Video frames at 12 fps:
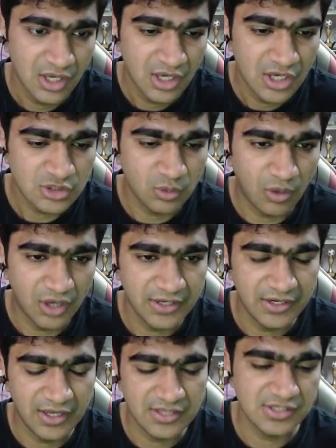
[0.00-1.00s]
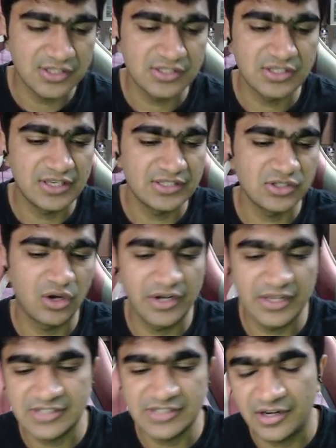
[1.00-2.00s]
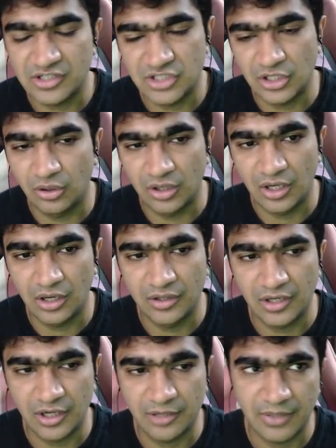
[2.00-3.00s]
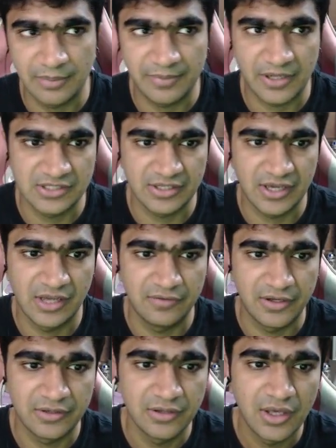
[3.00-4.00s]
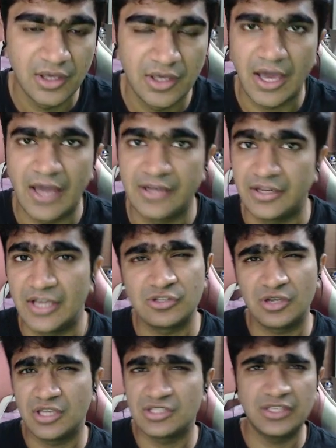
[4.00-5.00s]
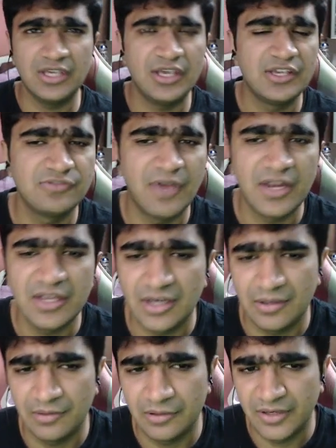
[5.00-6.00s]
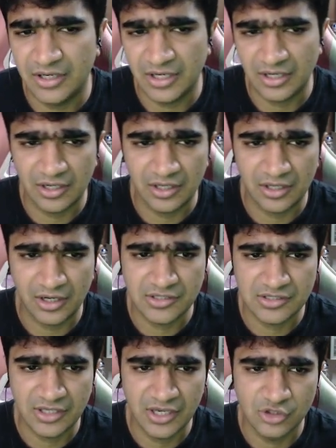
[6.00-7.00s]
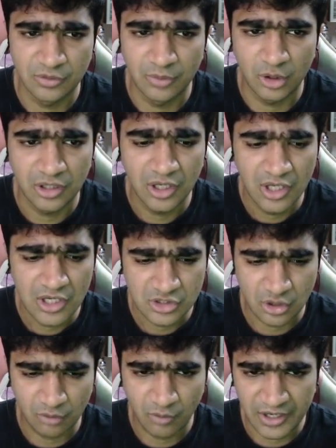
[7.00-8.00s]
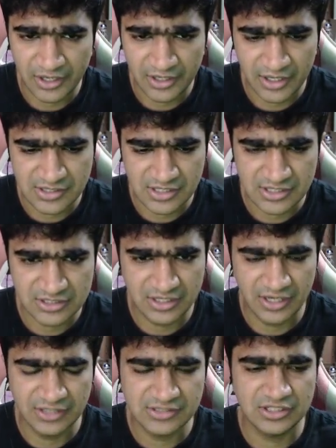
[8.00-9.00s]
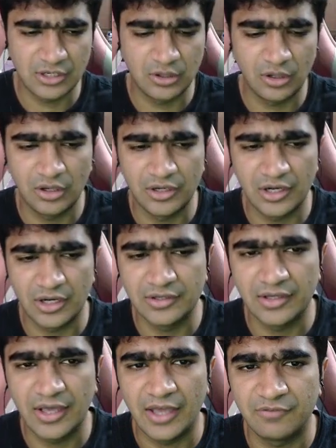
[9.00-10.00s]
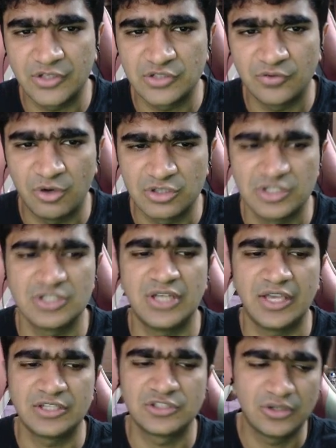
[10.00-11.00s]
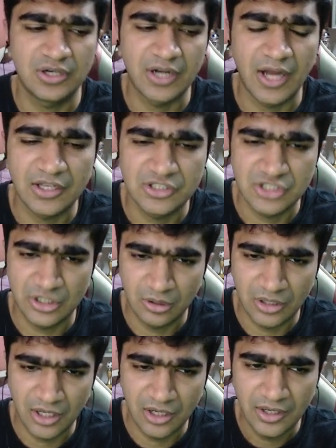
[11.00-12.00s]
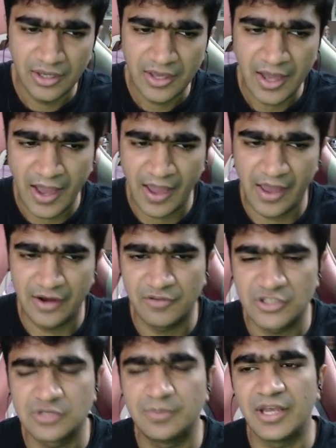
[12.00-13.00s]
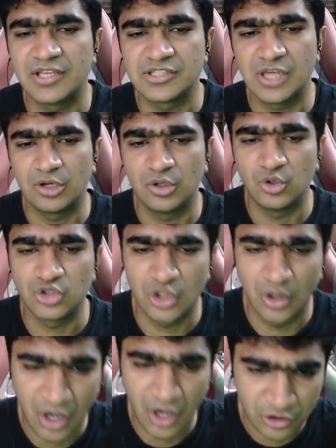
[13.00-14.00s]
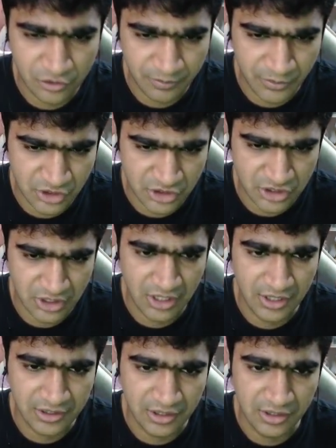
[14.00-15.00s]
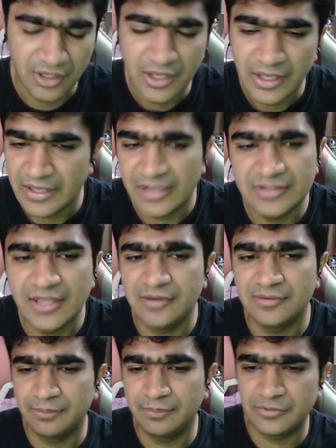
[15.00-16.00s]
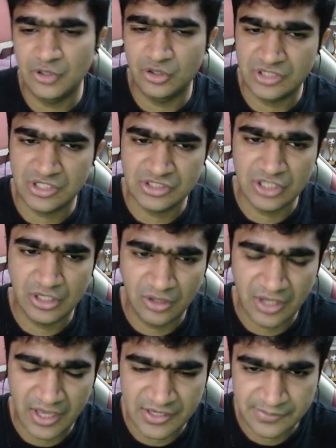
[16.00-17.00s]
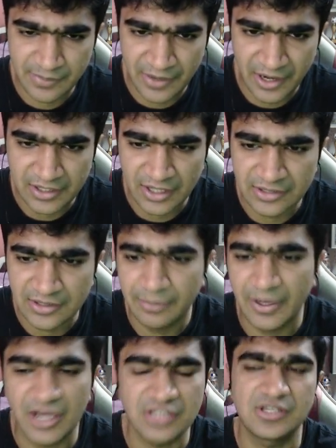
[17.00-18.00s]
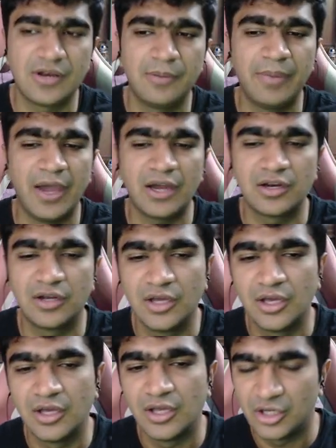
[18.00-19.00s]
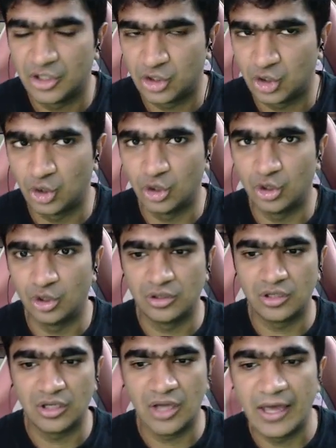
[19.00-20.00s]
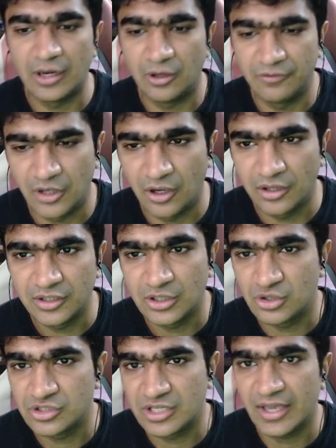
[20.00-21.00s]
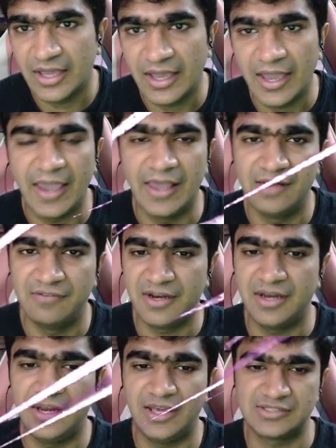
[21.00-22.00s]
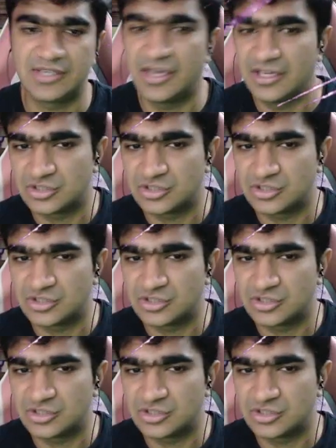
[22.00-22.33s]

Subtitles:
So what he does is he's already sent Ginola on a run by pressing L1, and as you can see he's very clever with triggering runs guys, Umut. So what he does, he sends Ginola on a run and which forces tekkz to track Ginola and which brings out Lucio out of position a little. He then uses Ginola as bait and then passes it back to Aloveron using L1 and X guys.